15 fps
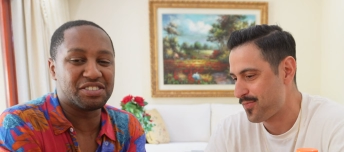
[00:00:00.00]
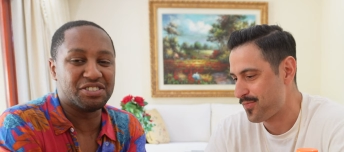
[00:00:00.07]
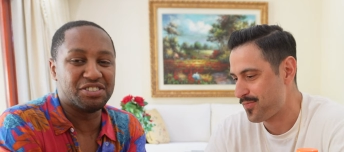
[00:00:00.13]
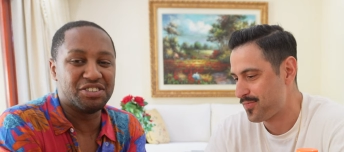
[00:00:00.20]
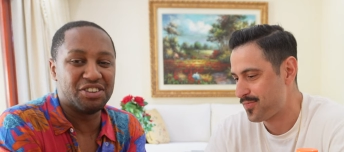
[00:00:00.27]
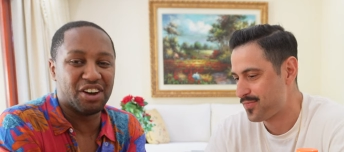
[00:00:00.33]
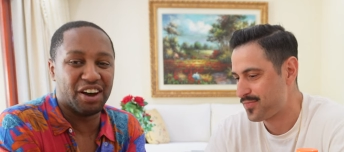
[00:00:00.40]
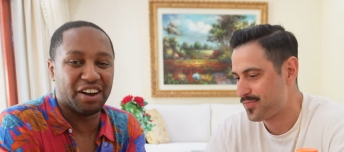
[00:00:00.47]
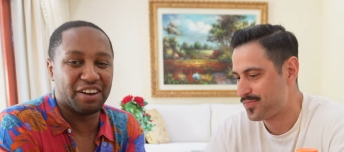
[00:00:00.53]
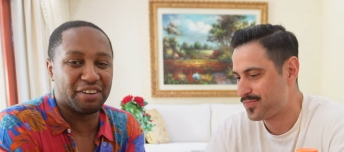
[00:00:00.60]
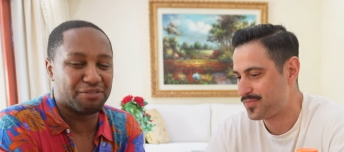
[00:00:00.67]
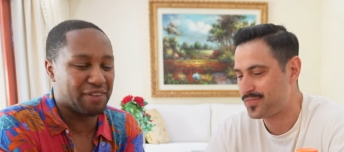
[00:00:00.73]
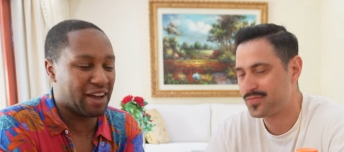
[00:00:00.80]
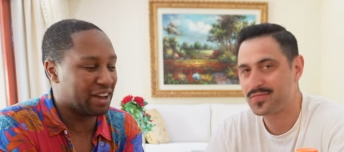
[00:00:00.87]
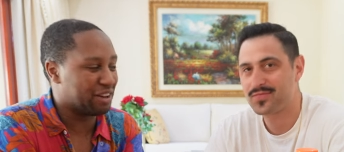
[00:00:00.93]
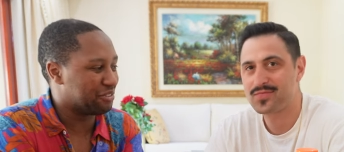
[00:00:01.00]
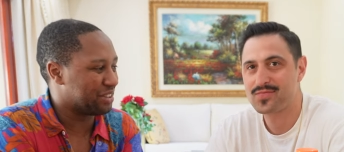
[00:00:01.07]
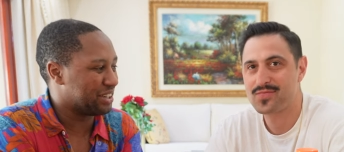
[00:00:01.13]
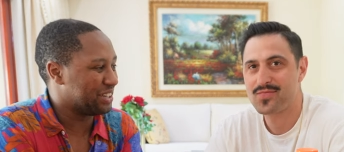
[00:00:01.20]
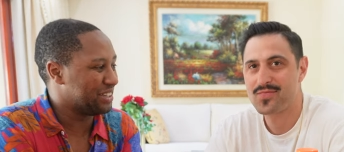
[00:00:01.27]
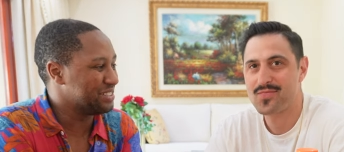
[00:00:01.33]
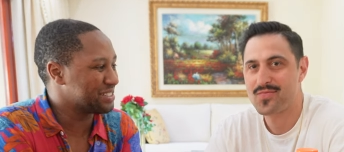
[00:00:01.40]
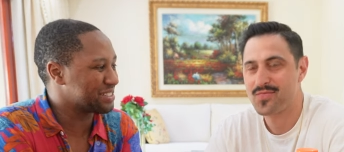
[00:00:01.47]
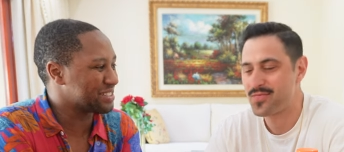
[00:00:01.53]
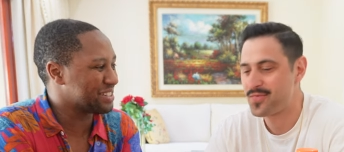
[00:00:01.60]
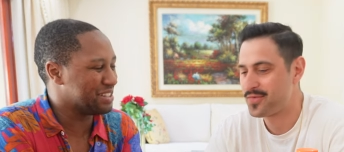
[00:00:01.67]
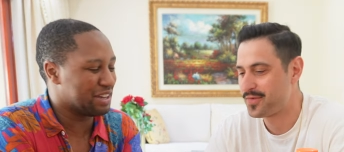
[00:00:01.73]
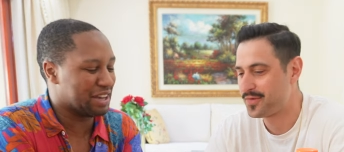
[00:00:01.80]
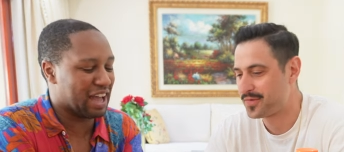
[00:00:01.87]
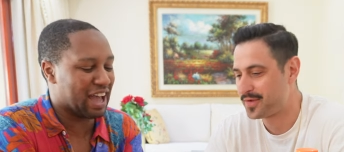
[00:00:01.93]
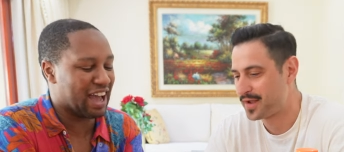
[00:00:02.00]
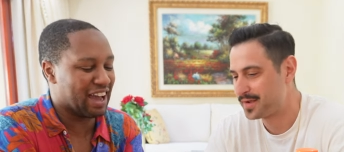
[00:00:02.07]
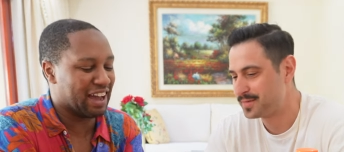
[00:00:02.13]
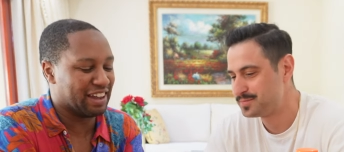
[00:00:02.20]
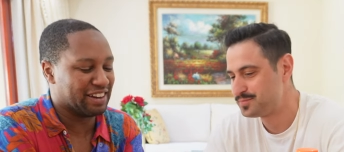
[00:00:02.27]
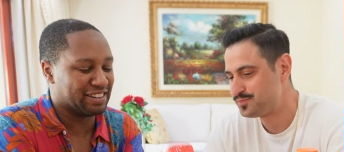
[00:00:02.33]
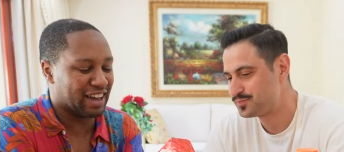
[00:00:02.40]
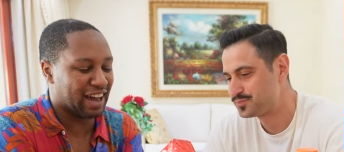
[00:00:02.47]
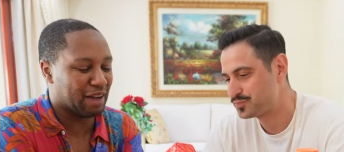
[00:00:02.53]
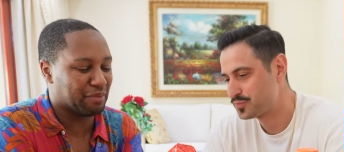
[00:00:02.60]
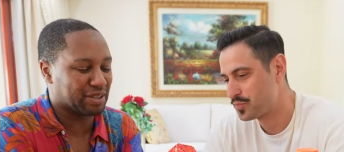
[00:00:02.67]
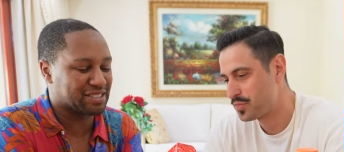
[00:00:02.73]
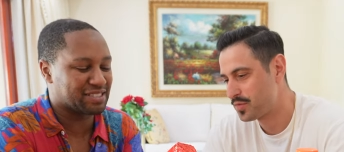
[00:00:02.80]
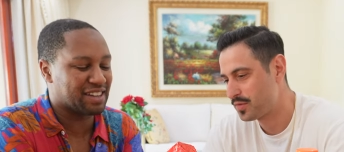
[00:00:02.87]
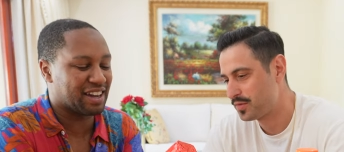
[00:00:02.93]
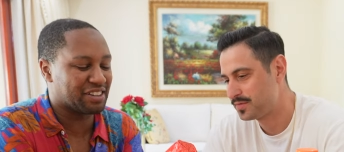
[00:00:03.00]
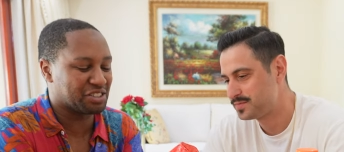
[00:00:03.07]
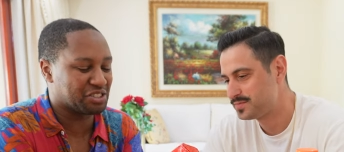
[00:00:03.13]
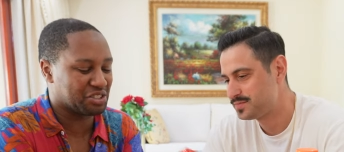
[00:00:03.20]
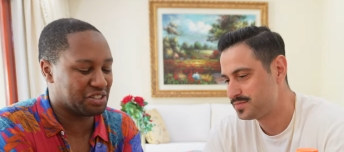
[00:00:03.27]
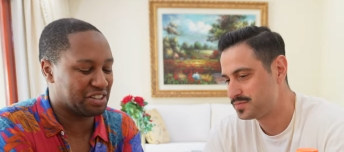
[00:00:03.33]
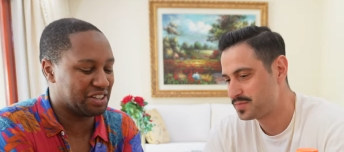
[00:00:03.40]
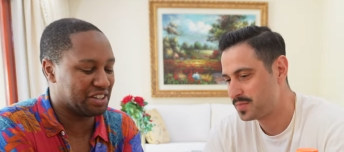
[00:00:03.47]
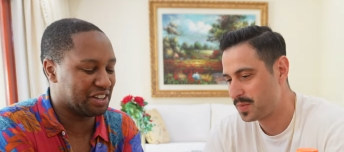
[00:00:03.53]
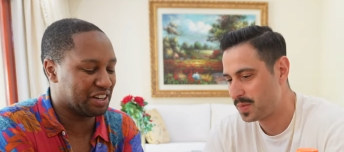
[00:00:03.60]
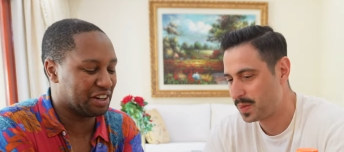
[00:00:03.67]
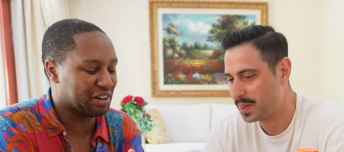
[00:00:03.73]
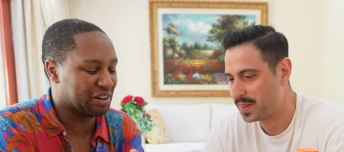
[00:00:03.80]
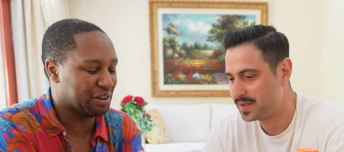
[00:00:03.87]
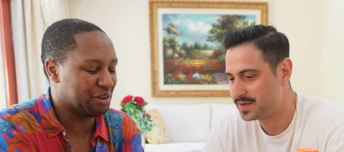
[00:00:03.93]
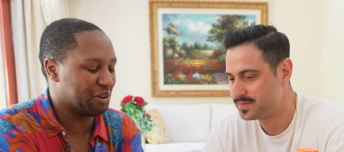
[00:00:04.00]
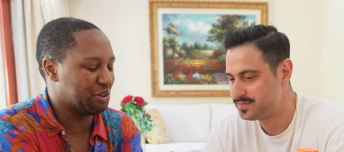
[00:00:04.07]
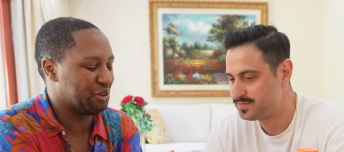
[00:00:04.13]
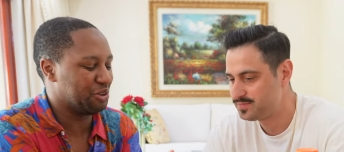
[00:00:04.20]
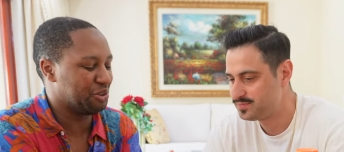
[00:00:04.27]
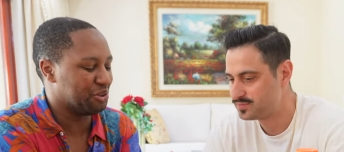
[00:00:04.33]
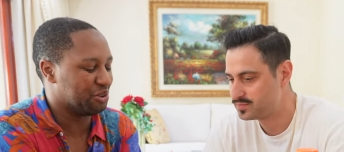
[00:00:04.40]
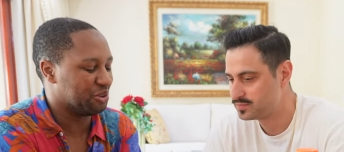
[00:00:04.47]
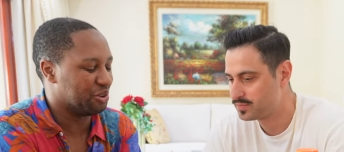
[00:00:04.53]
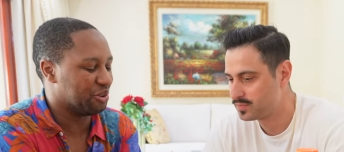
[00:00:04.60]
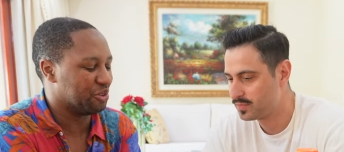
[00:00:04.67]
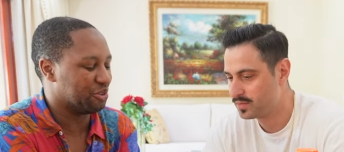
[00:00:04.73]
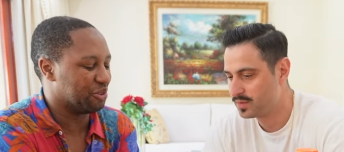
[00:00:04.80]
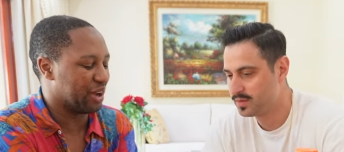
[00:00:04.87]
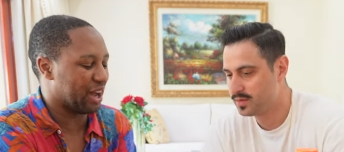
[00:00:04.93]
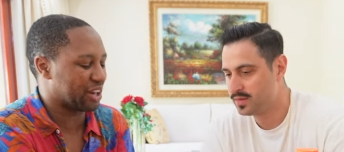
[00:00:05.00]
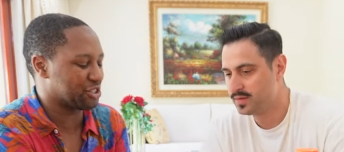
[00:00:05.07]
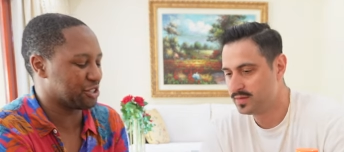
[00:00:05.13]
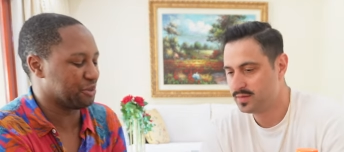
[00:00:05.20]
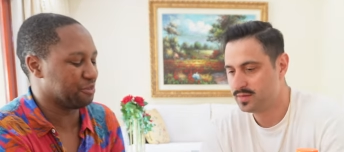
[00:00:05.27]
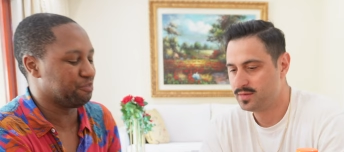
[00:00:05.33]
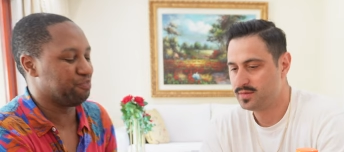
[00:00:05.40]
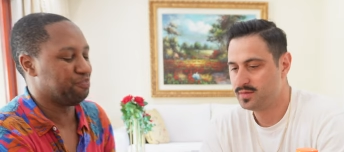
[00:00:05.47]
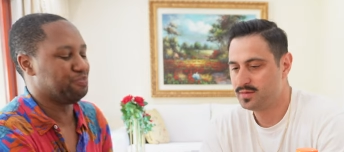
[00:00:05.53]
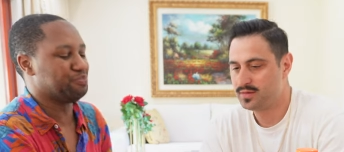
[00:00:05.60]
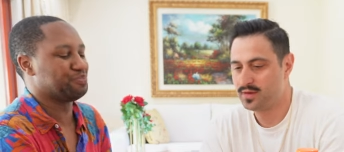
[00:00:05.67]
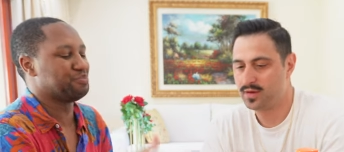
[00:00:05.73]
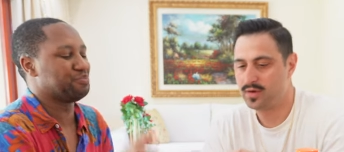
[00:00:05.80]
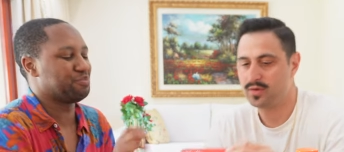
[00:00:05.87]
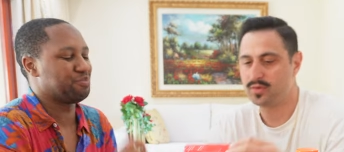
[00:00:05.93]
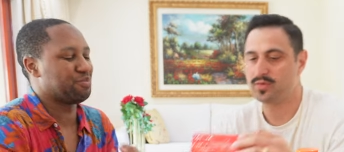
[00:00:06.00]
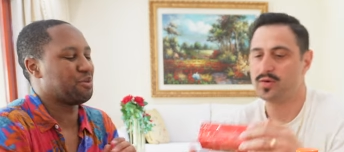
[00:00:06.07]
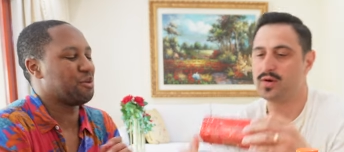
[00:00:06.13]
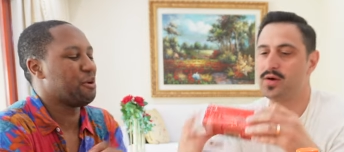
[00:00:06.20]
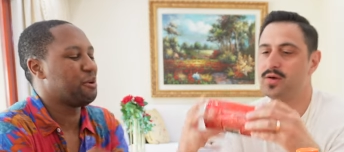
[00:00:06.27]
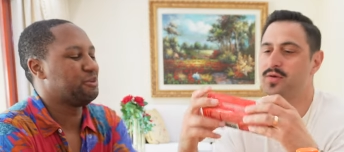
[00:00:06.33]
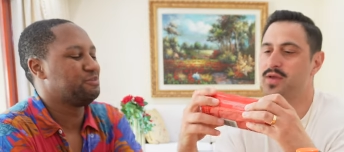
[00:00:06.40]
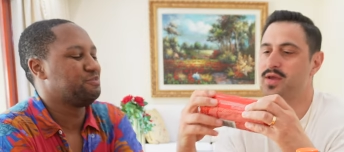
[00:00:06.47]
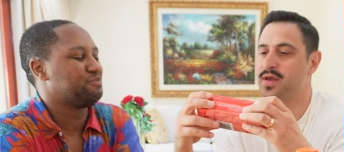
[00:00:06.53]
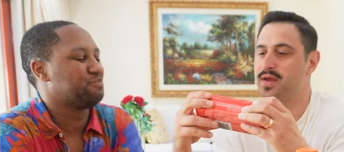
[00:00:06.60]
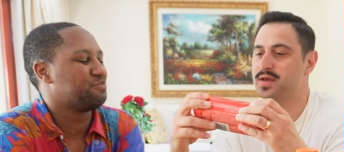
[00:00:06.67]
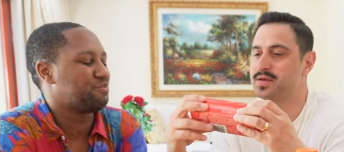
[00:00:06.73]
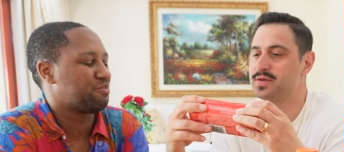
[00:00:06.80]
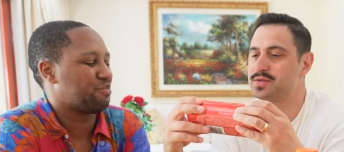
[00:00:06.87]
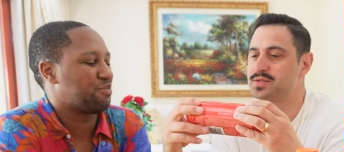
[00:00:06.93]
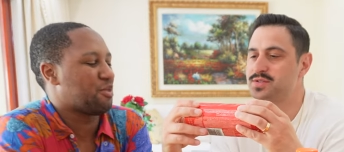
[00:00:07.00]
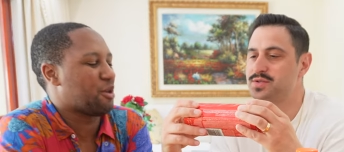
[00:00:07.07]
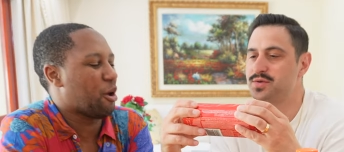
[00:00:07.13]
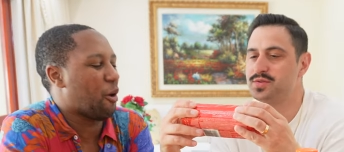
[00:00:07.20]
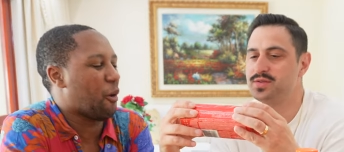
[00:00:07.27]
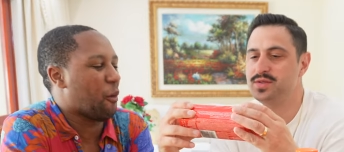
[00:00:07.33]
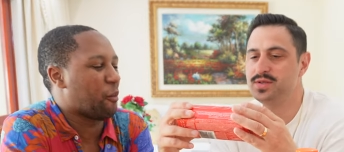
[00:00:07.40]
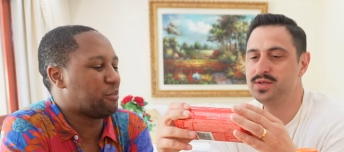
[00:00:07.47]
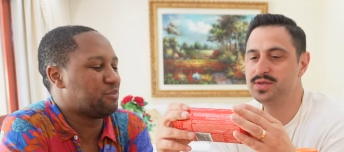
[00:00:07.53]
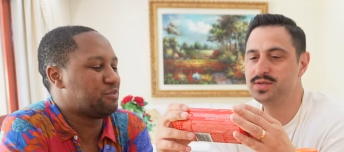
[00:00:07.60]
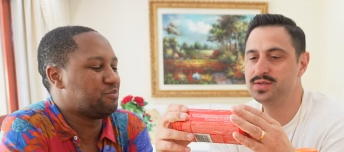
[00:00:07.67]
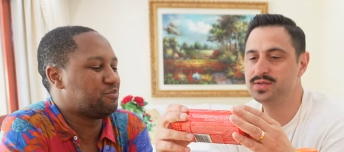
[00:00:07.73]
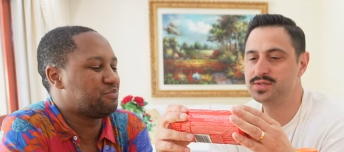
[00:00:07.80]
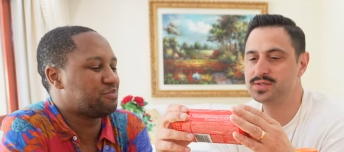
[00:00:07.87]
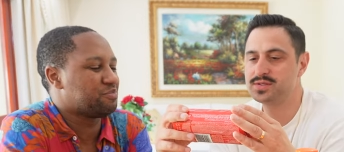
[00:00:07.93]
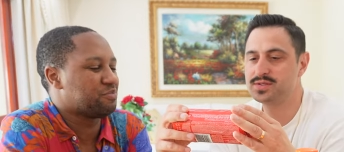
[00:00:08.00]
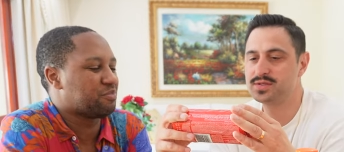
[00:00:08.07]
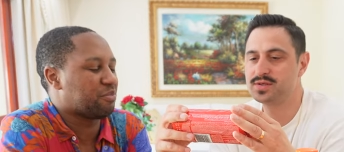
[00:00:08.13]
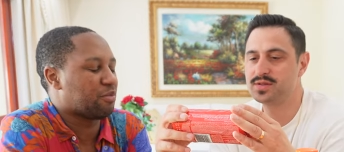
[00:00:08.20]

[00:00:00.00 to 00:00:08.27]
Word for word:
Speaker 1: not a fan of these, okay. and I'm excited to hear your reaction. Oh, okay. So these